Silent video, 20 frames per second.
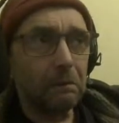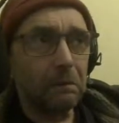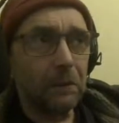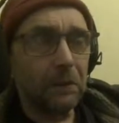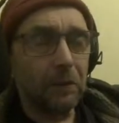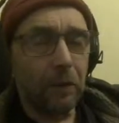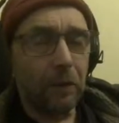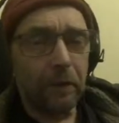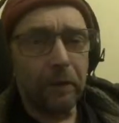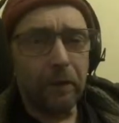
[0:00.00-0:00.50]

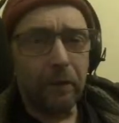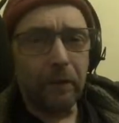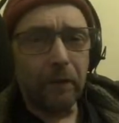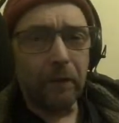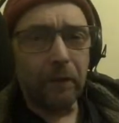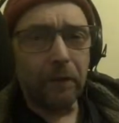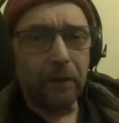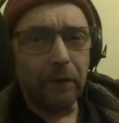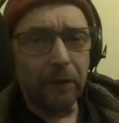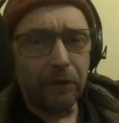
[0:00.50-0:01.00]
So
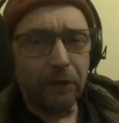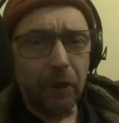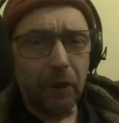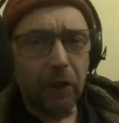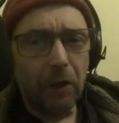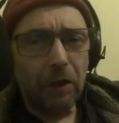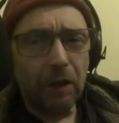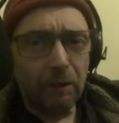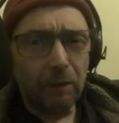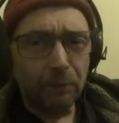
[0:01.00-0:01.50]
the
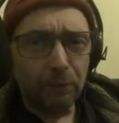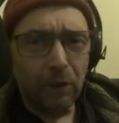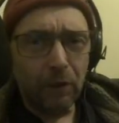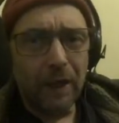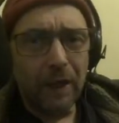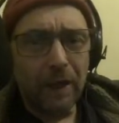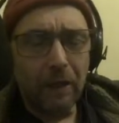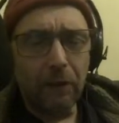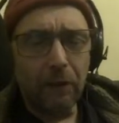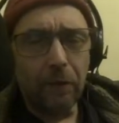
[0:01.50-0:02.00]
circuit
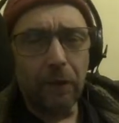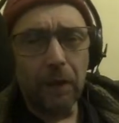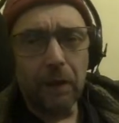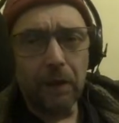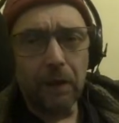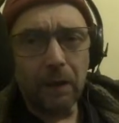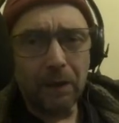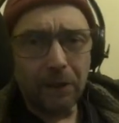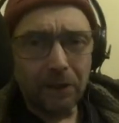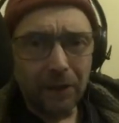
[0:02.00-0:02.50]
breaker
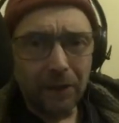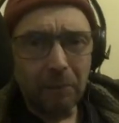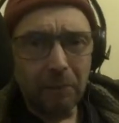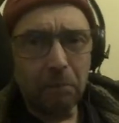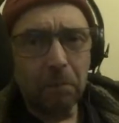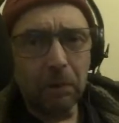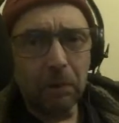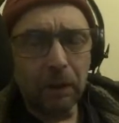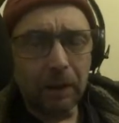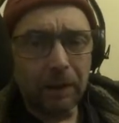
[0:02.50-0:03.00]
thing is
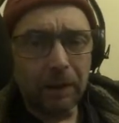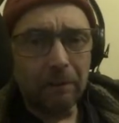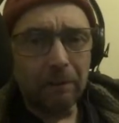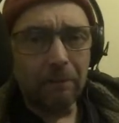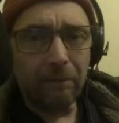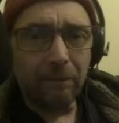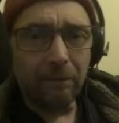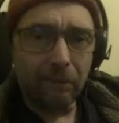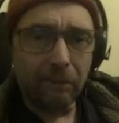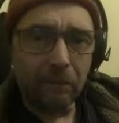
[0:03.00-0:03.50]
simply
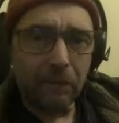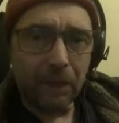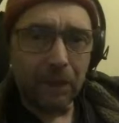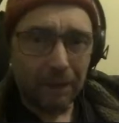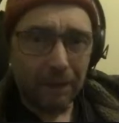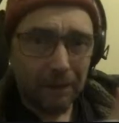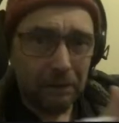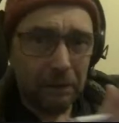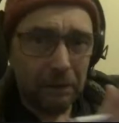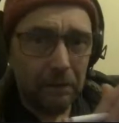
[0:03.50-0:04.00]

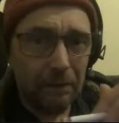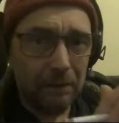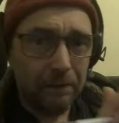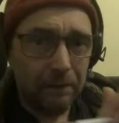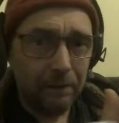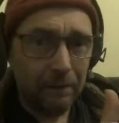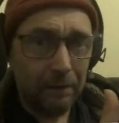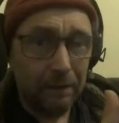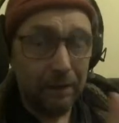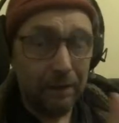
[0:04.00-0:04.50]

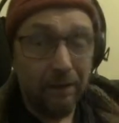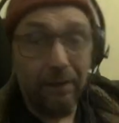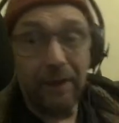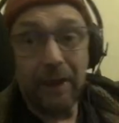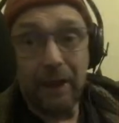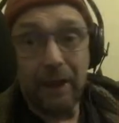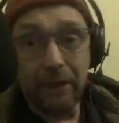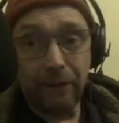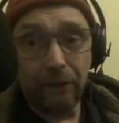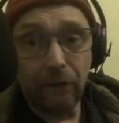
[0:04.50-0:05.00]

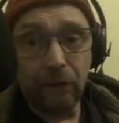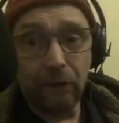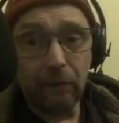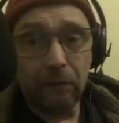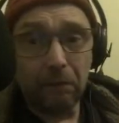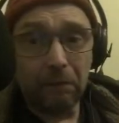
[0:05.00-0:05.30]
this.